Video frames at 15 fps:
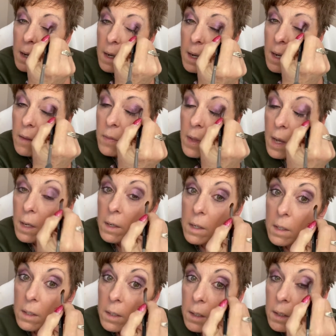And then
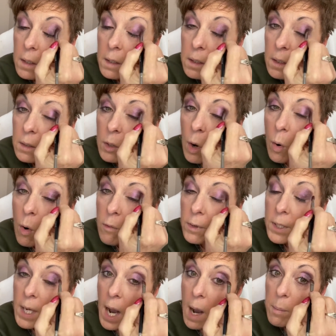go over
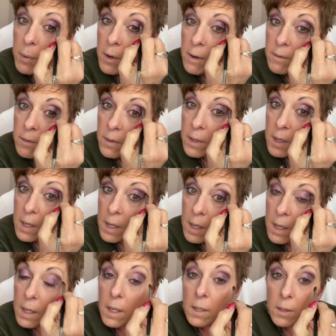top of
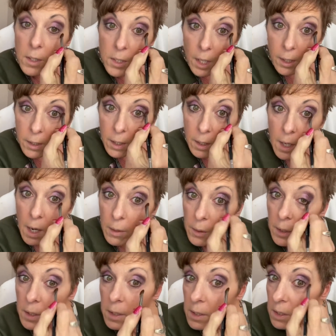the darker
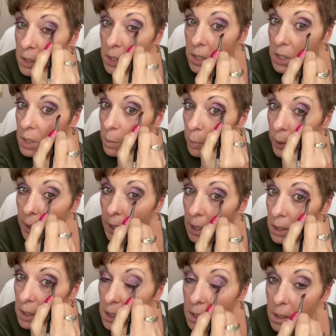color just to bring
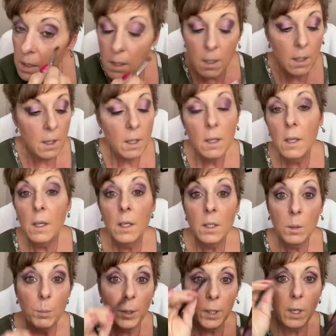it
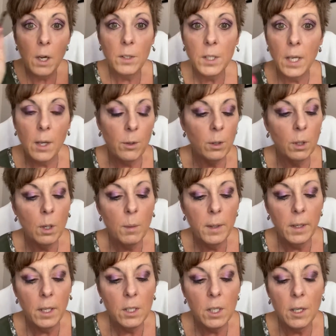all together a little bit
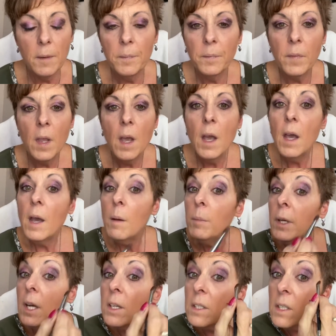nicer.
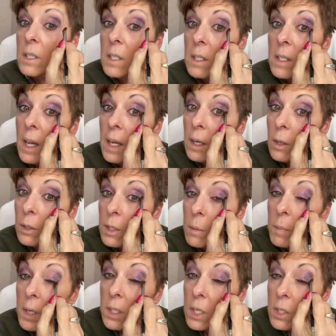Because this is angled, it
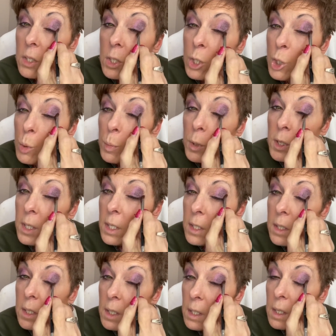makes it super
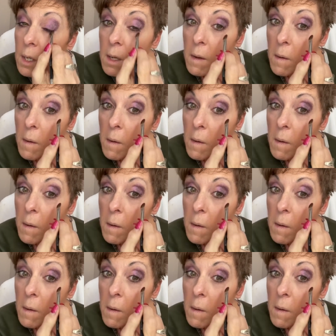easy